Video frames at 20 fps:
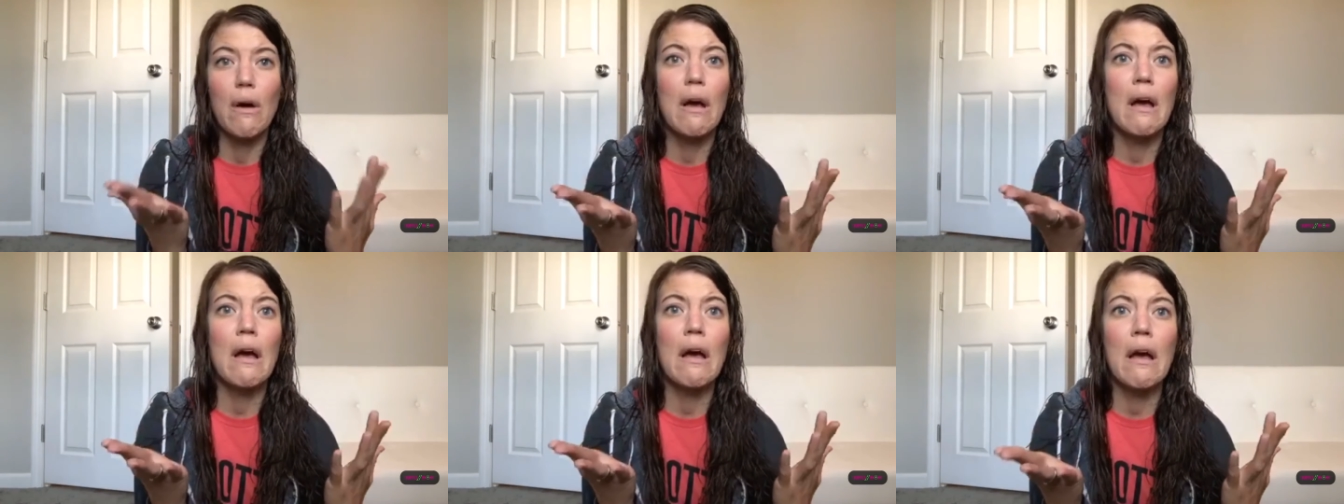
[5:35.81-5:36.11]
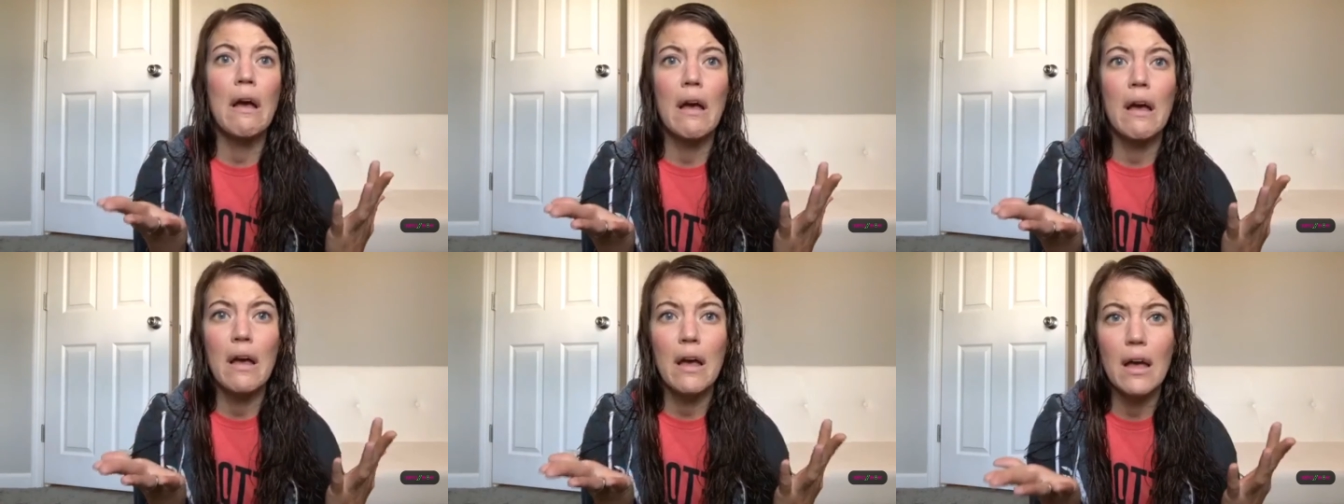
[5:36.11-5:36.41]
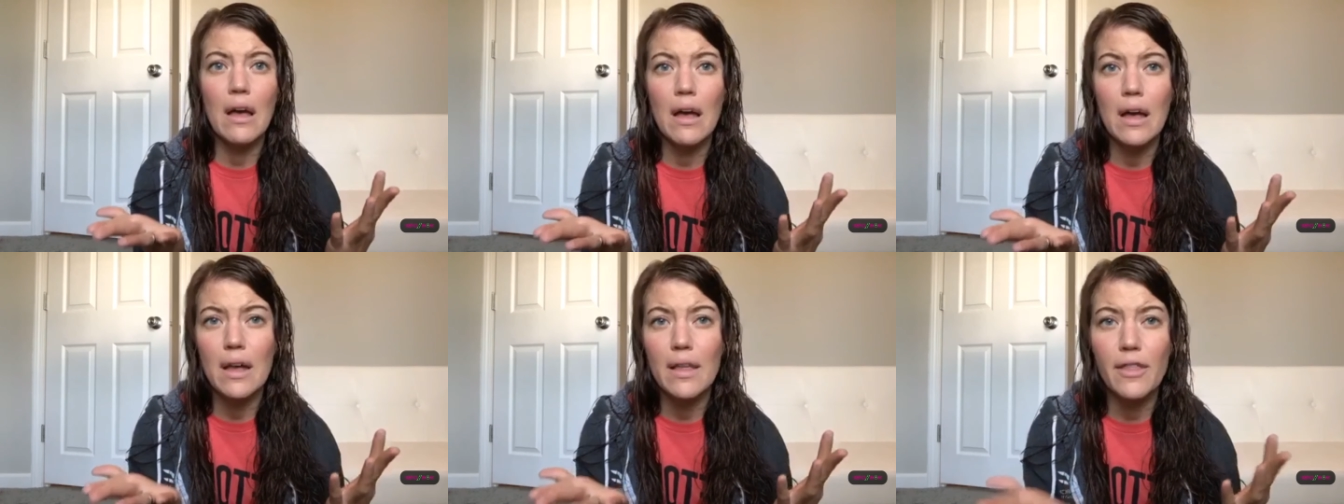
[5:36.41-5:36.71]

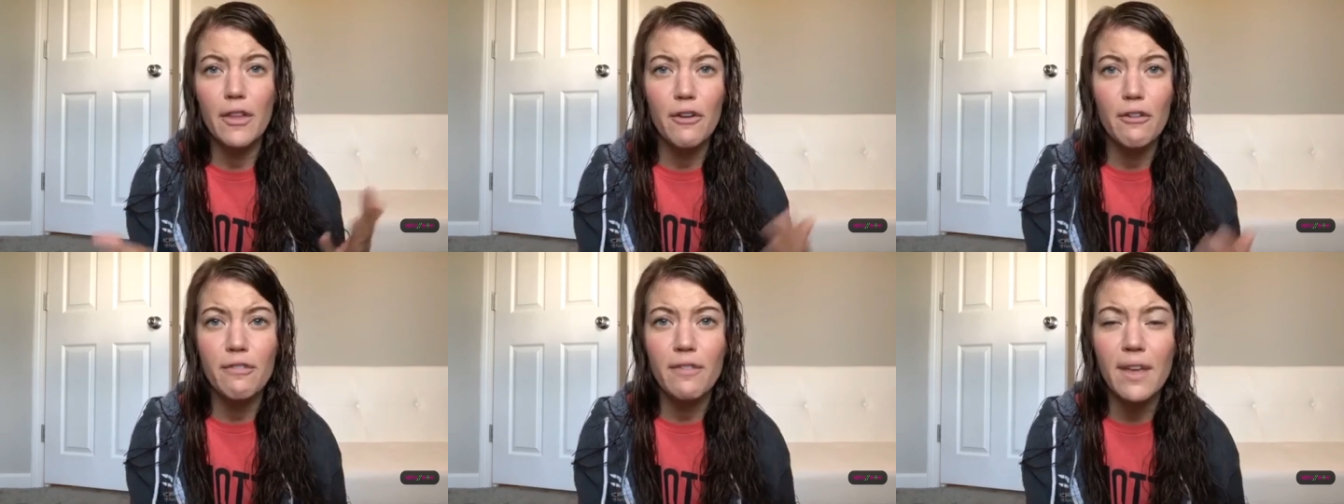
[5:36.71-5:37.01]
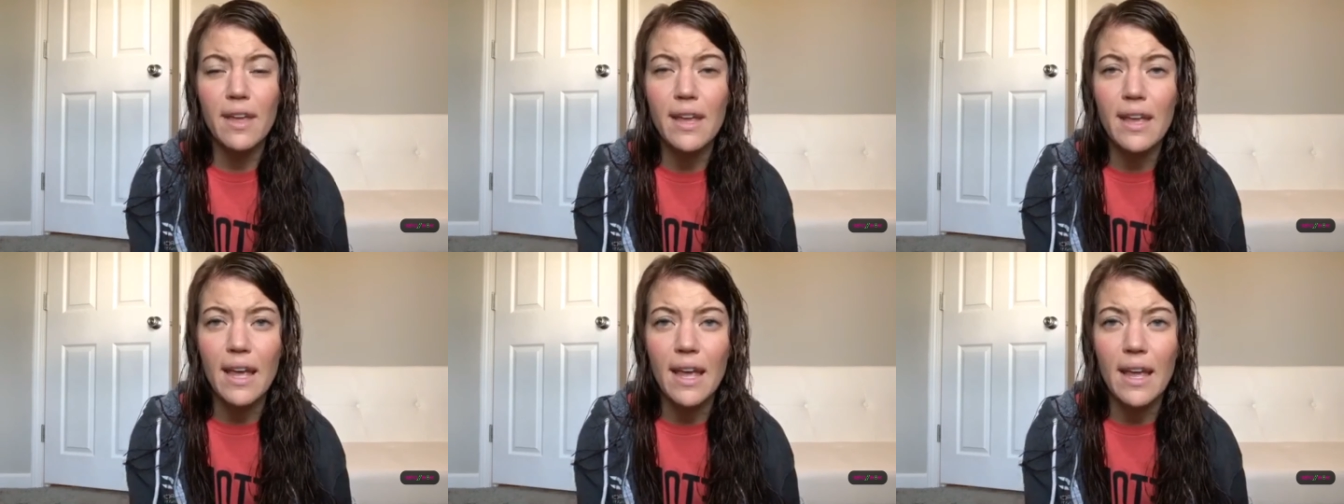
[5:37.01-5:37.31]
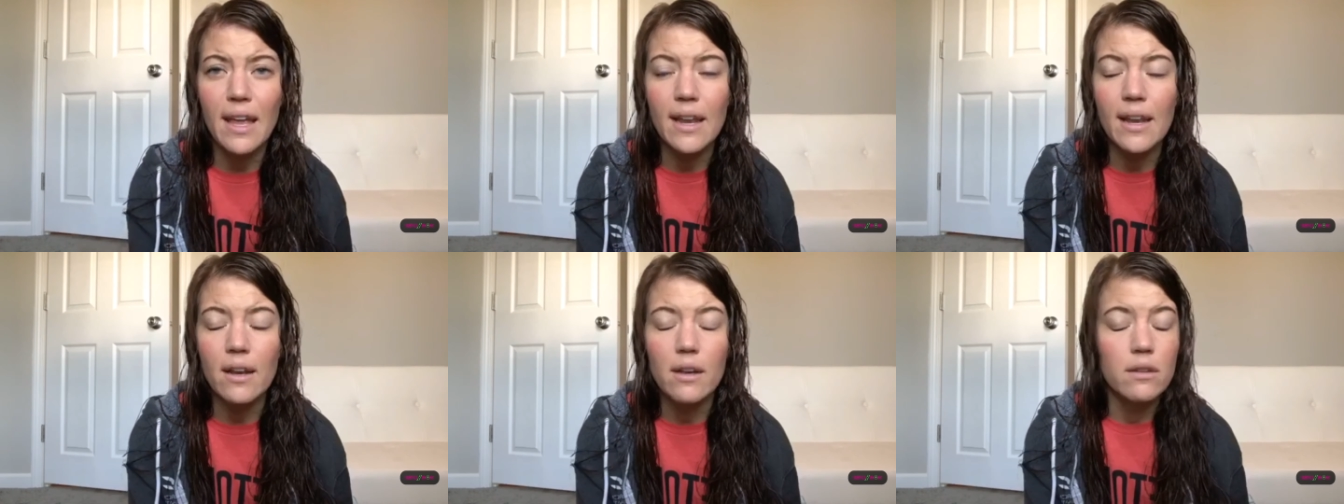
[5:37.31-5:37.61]
ah, oh, they're
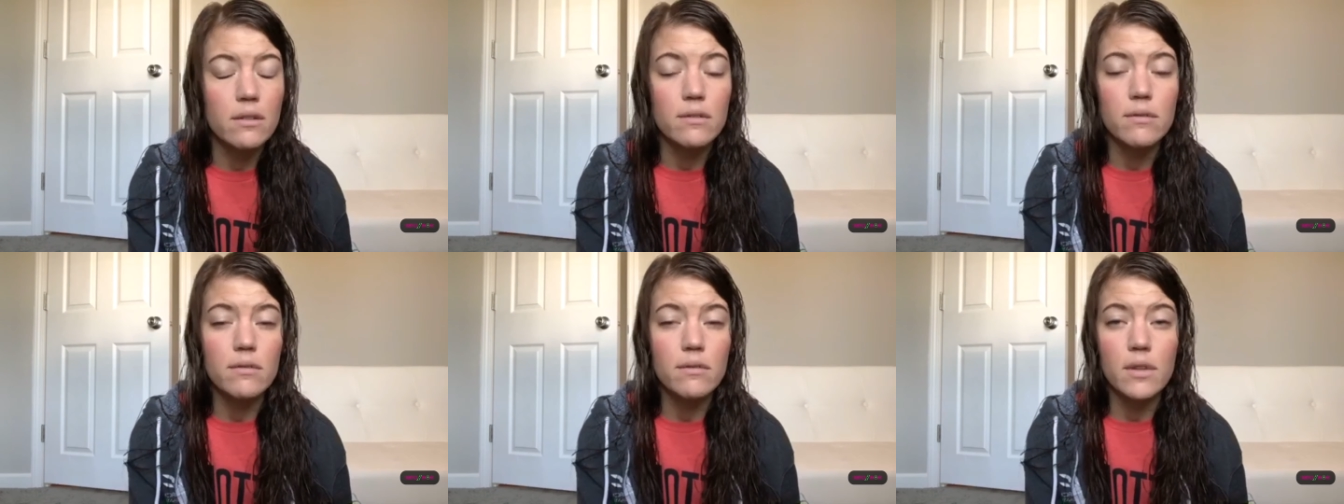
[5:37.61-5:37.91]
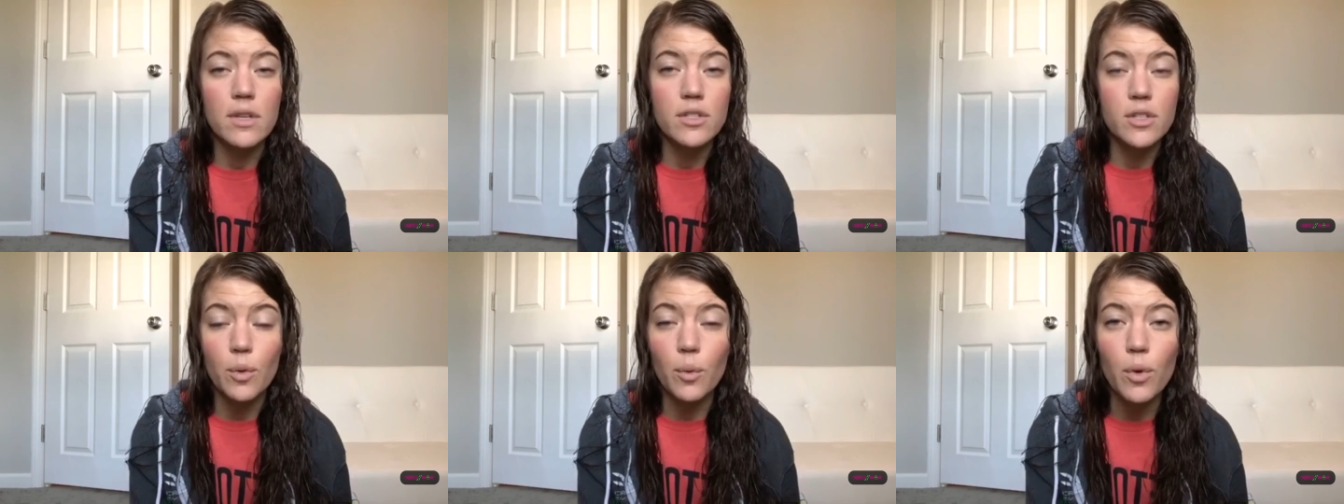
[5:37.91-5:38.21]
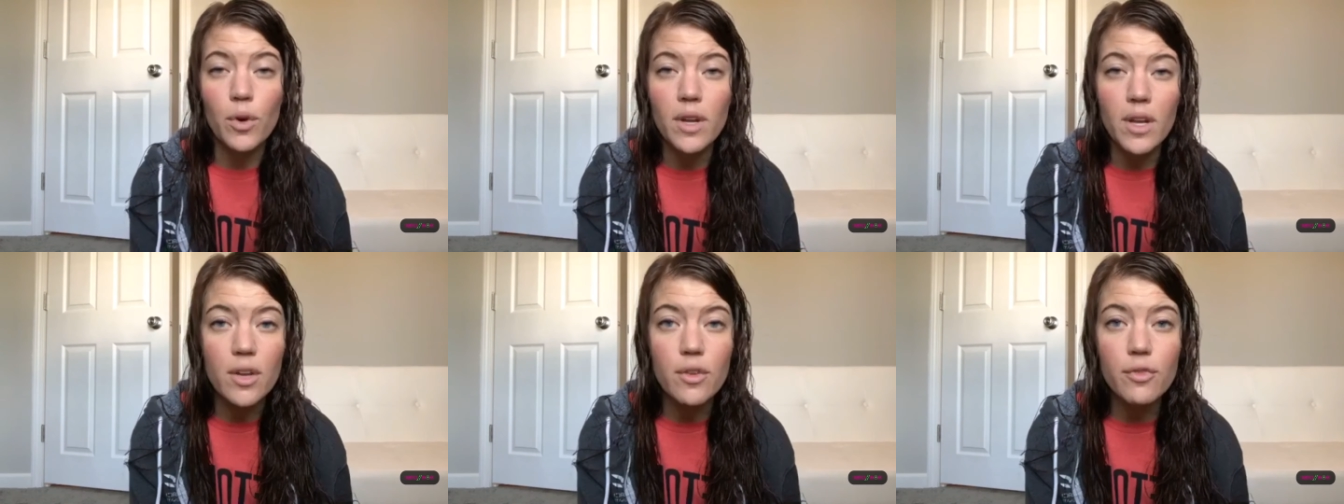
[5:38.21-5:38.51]
vegan. Is it
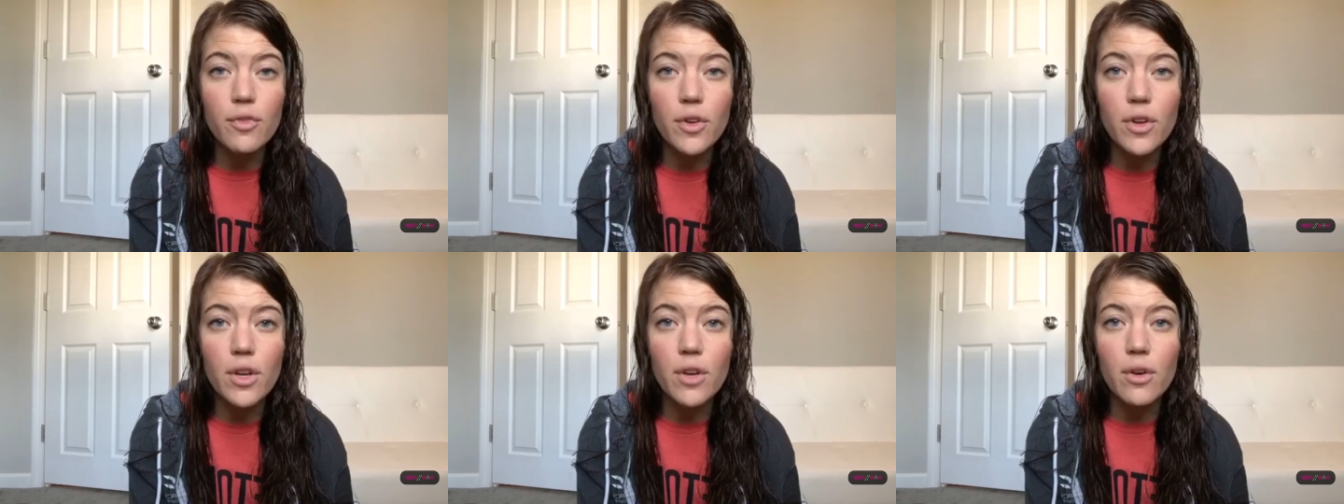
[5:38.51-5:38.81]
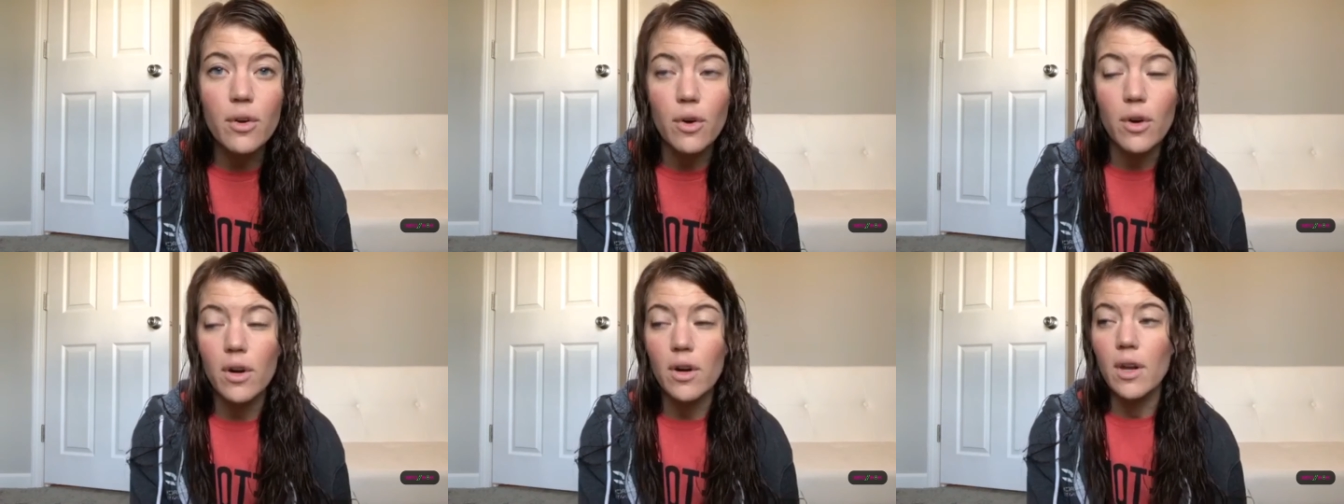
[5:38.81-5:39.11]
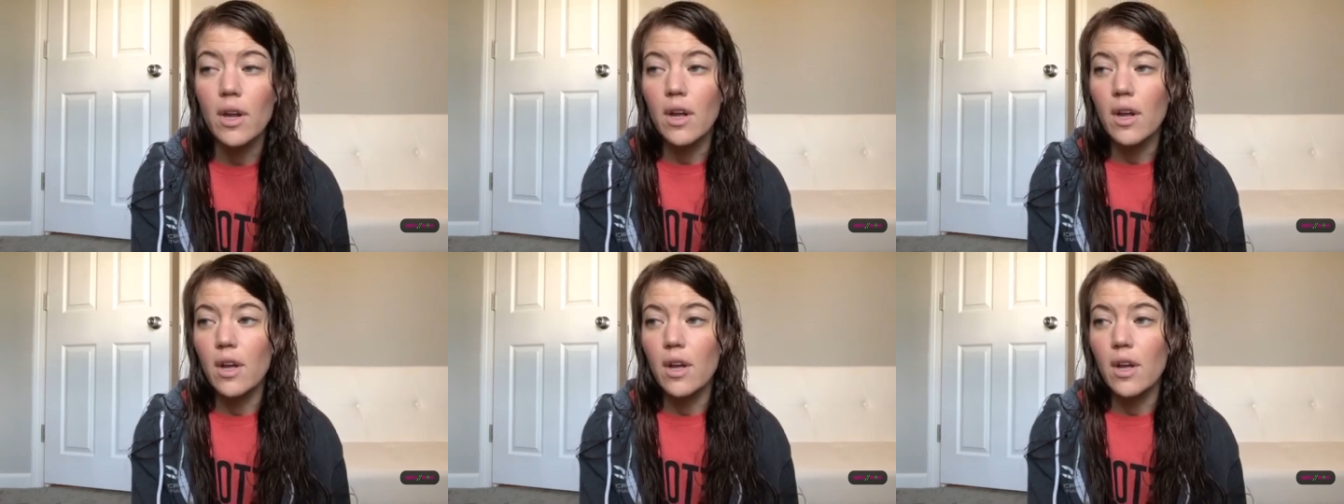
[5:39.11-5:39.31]
working for you? Or